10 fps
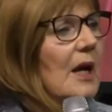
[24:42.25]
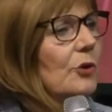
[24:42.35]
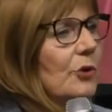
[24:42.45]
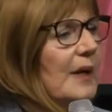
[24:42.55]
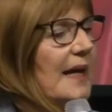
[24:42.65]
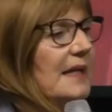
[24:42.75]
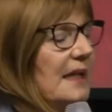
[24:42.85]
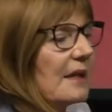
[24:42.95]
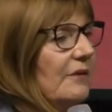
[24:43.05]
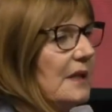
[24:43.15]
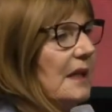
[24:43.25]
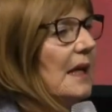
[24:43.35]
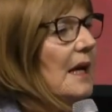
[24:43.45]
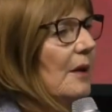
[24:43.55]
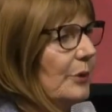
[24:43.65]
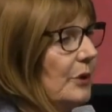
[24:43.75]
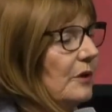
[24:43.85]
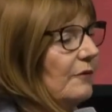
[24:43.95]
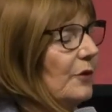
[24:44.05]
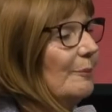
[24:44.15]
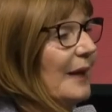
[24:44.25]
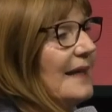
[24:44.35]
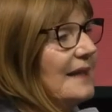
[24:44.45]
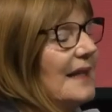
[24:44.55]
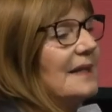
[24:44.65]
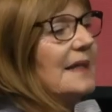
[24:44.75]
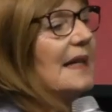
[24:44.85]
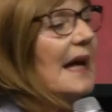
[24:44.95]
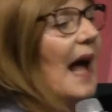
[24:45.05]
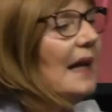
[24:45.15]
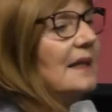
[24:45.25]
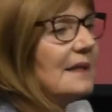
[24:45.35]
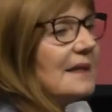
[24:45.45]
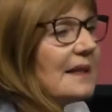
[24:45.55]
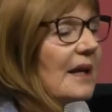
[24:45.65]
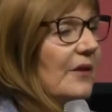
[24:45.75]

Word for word: Creativity, beautiful blessings, the colours,